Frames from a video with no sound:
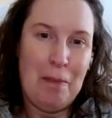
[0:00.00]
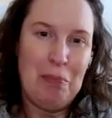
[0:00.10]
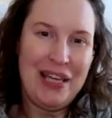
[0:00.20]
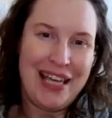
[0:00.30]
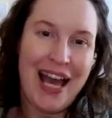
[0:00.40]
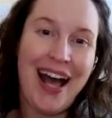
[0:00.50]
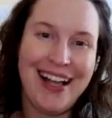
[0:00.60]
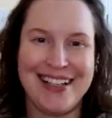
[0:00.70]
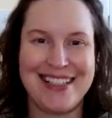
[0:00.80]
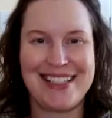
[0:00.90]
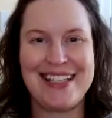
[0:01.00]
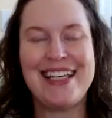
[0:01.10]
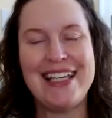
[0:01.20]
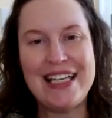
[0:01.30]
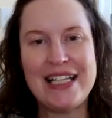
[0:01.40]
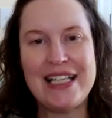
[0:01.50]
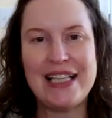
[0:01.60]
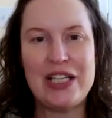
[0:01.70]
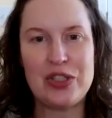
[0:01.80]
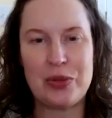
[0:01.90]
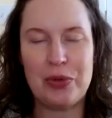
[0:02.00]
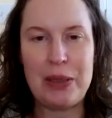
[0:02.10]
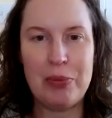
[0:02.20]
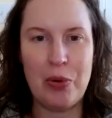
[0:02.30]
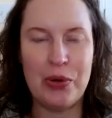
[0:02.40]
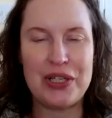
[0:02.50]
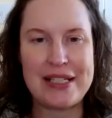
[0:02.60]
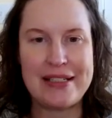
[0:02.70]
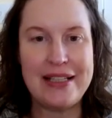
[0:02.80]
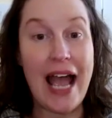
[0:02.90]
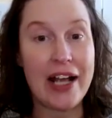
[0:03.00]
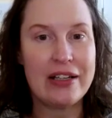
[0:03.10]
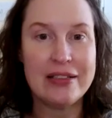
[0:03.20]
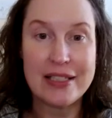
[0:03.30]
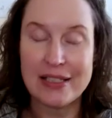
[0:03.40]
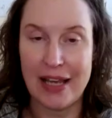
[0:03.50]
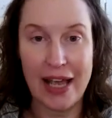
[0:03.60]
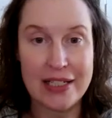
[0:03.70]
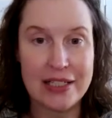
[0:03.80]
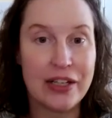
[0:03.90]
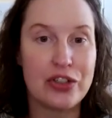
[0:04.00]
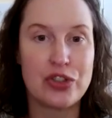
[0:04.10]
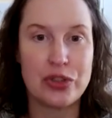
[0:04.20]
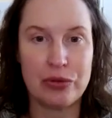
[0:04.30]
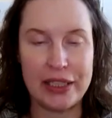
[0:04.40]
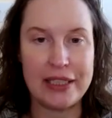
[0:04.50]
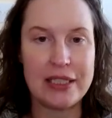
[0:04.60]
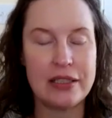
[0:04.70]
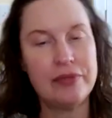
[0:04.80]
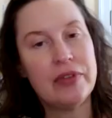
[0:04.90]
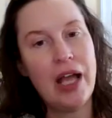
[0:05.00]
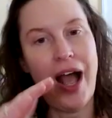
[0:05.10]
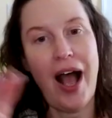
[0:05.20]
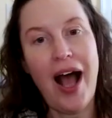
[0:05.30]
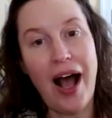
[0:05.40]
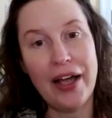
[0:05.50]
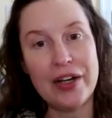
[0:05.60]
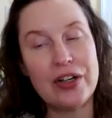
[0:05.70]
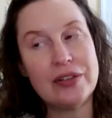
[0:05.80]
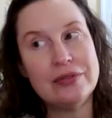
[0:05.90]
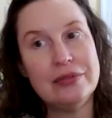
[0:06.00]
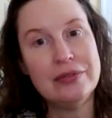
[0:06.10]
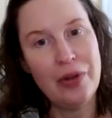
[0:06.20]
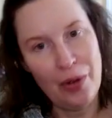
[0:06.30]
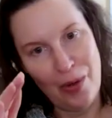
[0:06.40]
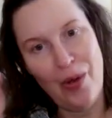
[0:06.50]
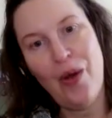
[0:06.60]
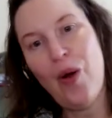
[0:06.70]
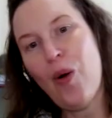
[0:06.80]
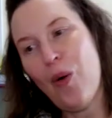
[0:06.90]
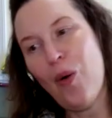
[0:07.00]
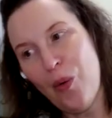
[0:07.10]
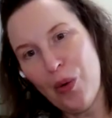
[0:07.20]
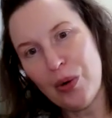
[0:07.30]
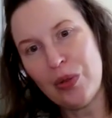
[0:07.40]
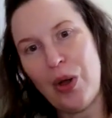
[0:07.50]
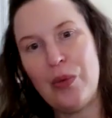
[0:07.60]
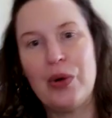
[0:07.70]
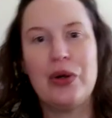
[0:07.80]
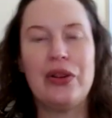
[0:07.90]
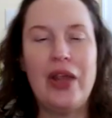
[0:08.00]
Because in these reports, that could set a trend higher or lower